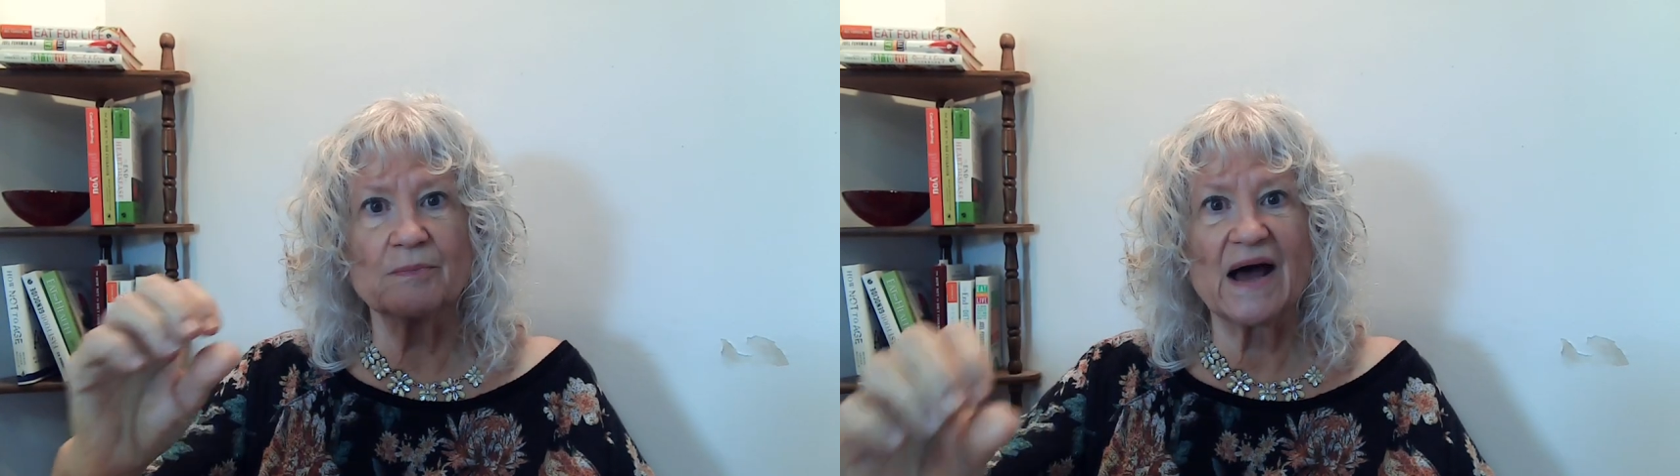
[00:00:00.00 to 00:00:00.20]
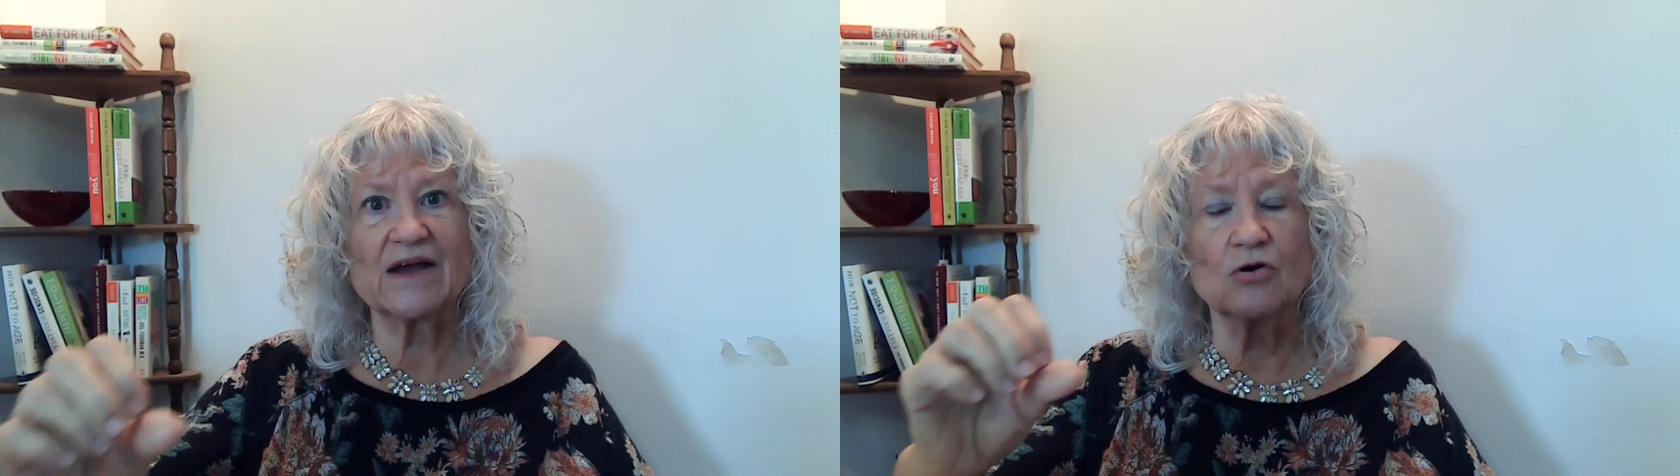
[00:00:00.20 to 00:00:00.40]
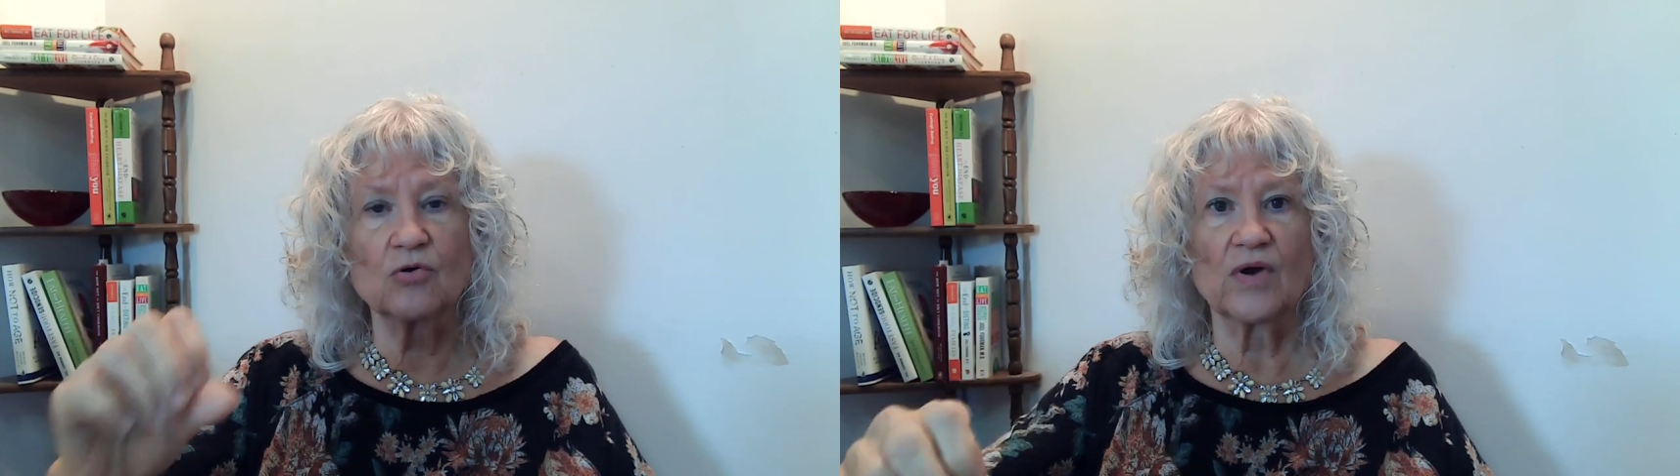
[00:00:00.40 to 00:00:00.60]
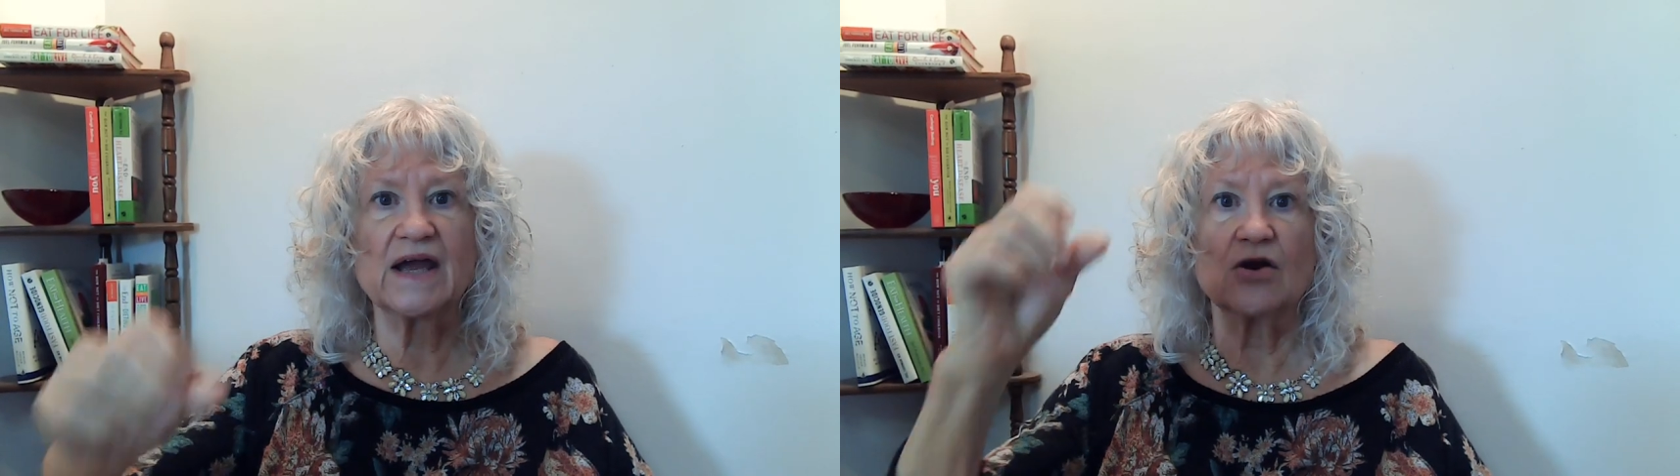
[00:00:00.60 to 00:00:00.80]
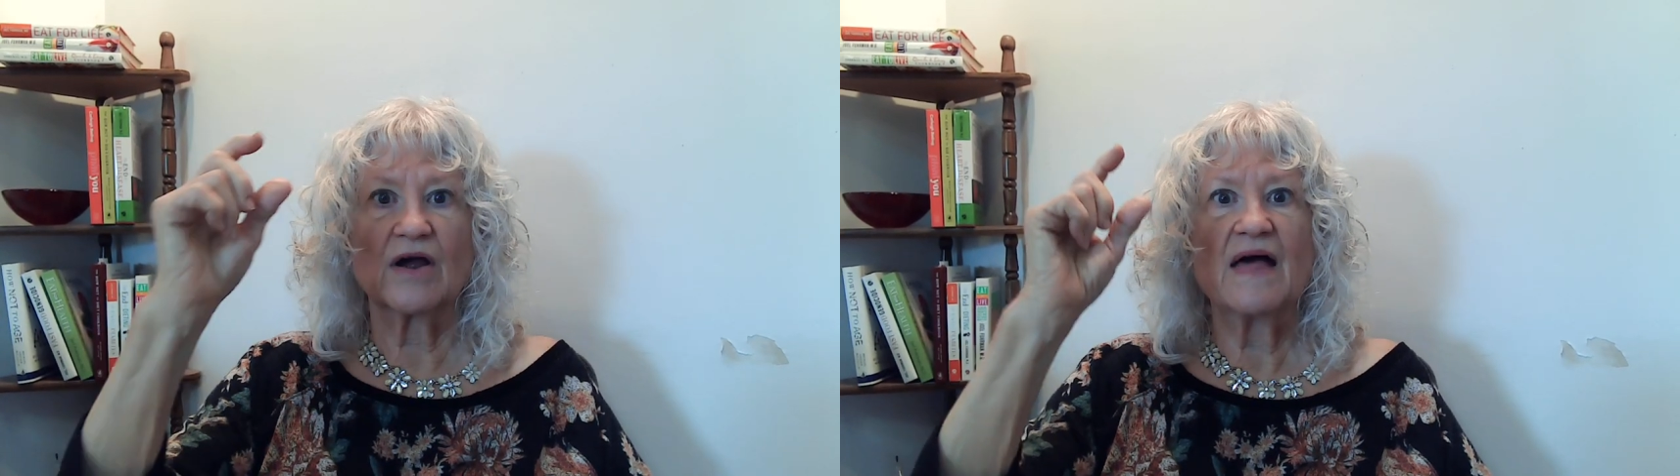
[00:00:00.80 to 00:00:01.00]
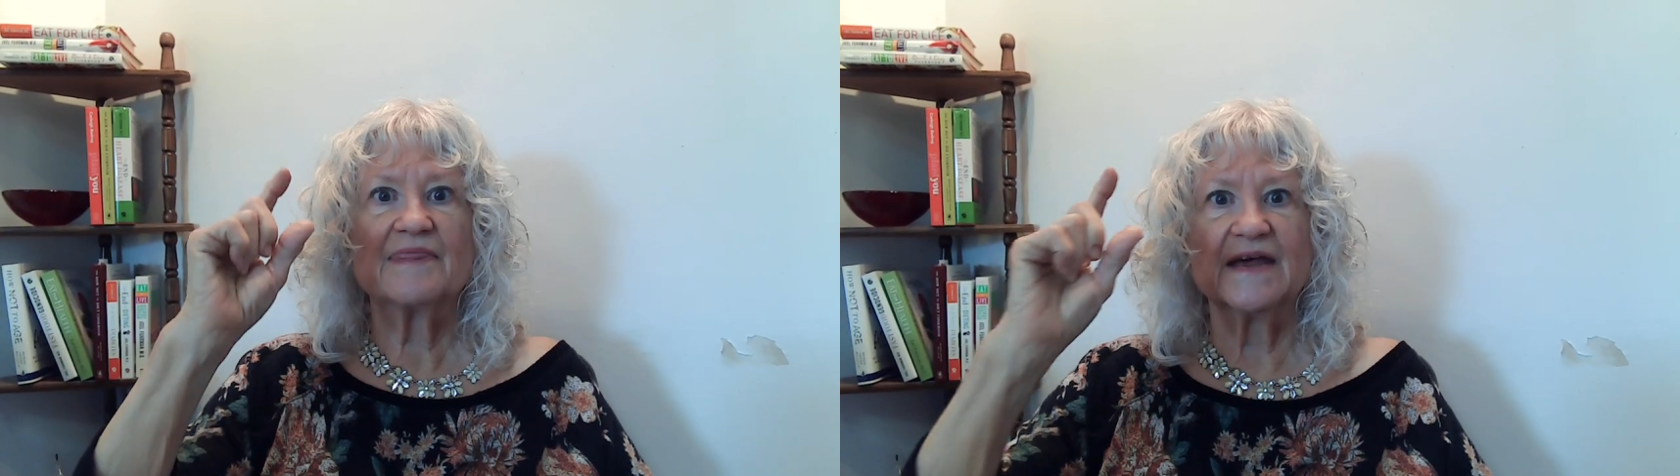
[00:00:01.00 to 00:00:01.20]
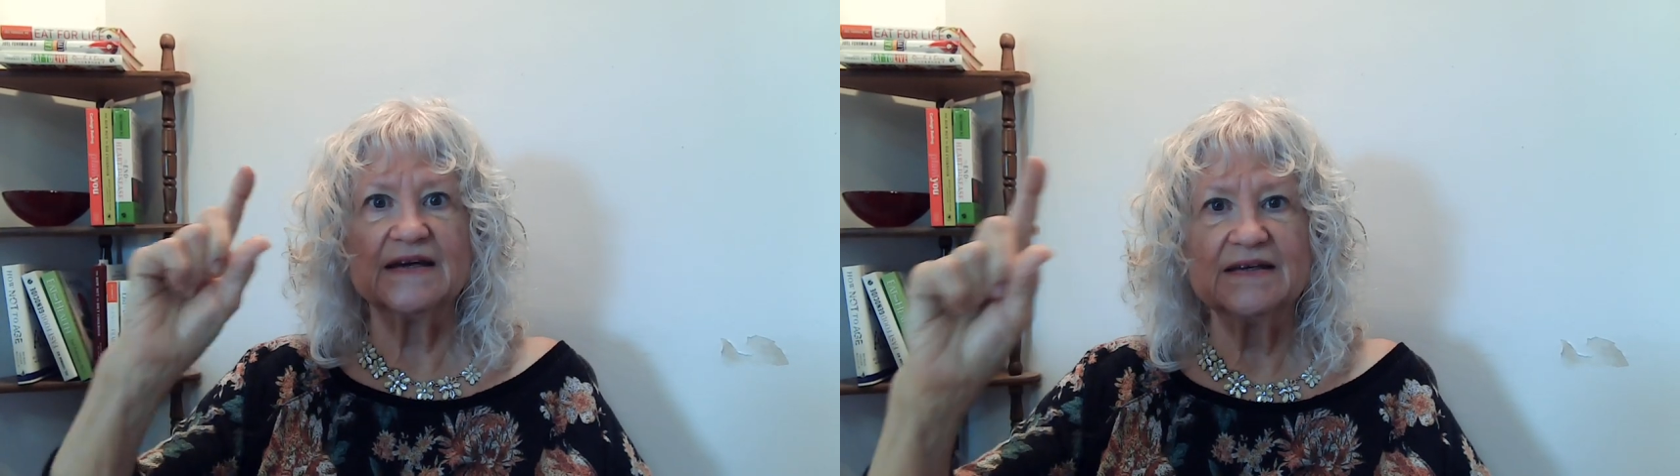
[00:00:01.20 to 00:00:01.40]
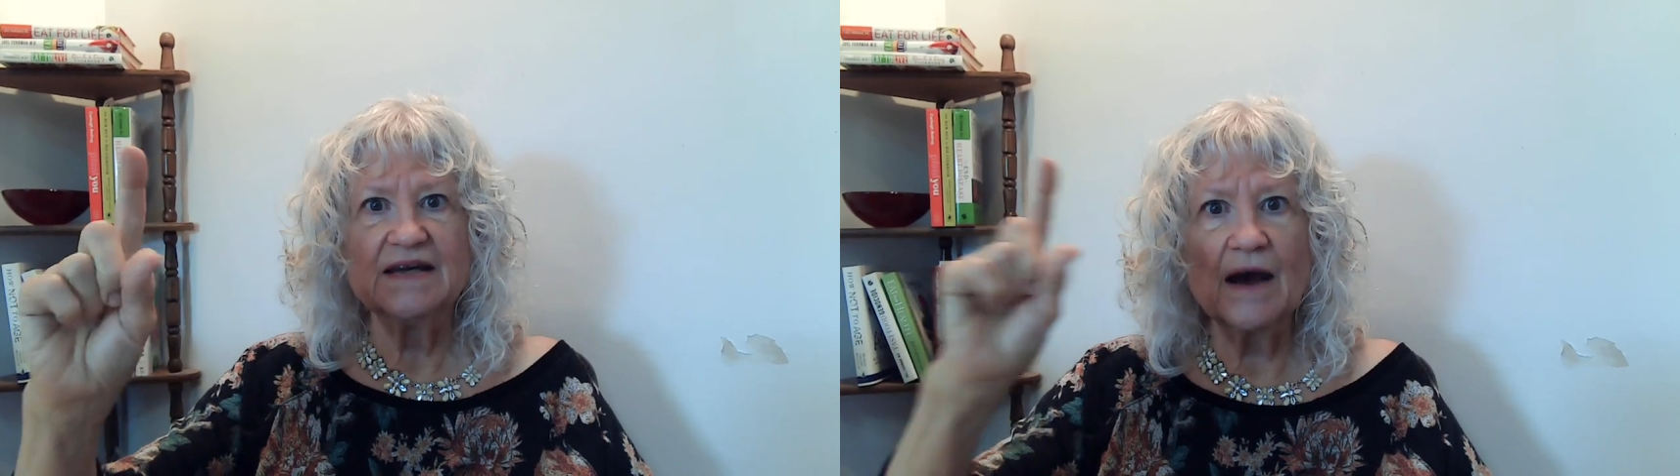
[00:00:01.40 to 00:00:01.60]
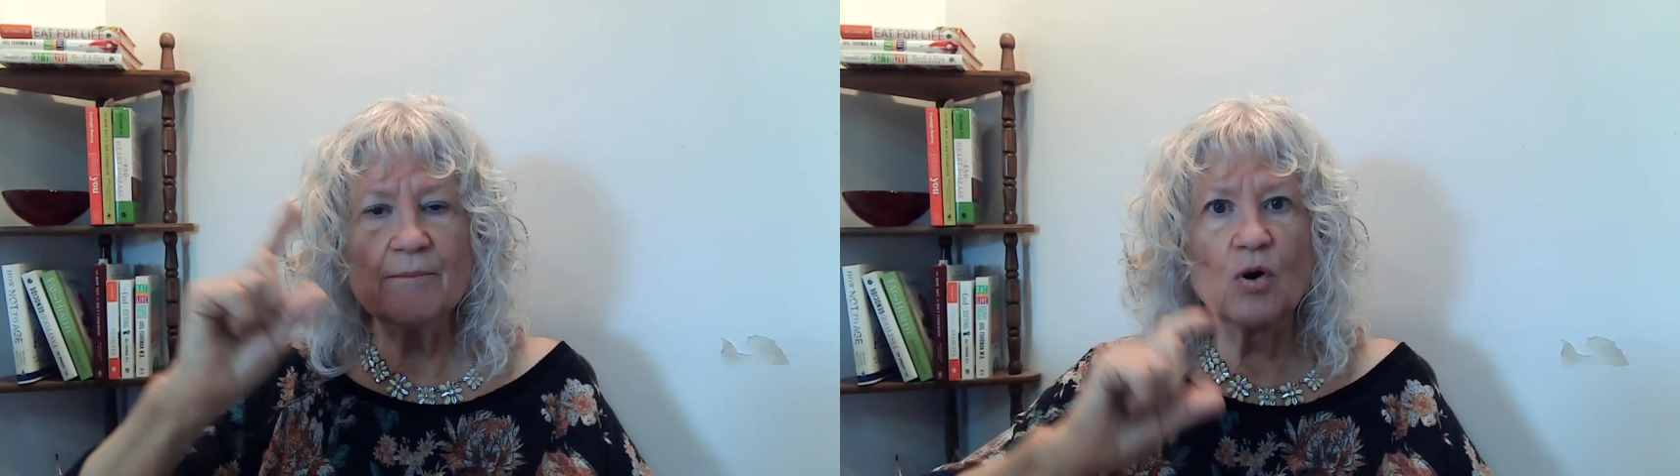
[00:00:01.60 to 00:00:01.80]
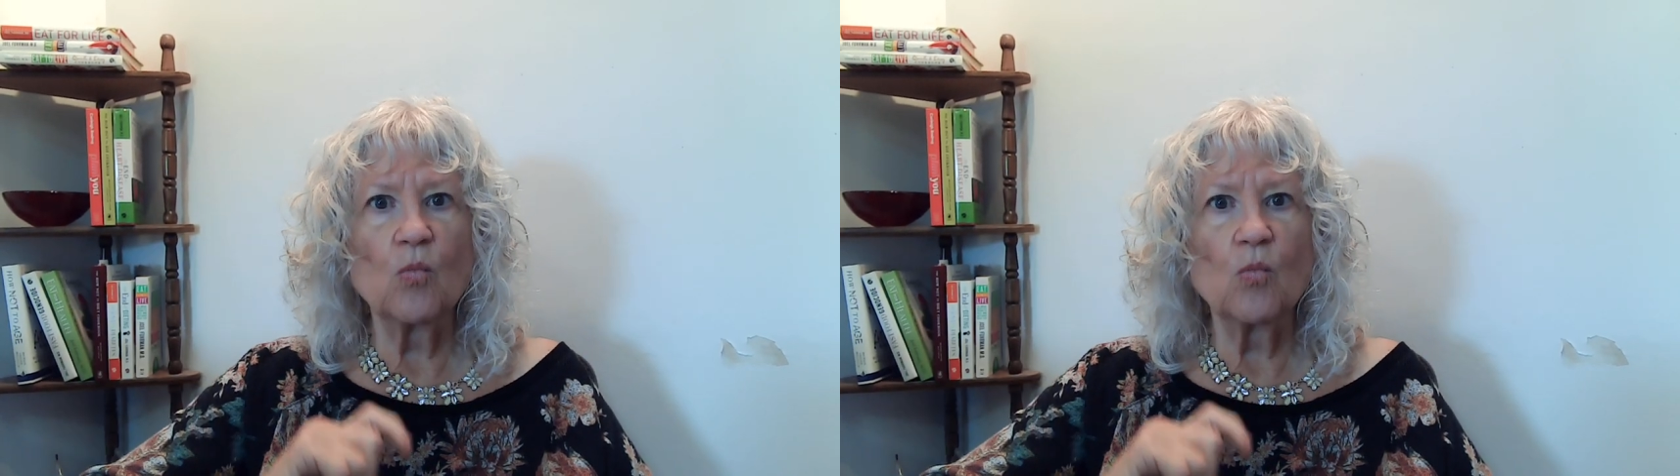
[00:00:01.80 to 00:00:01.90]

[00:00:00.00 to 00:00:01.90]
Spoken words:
Michael Greger, the number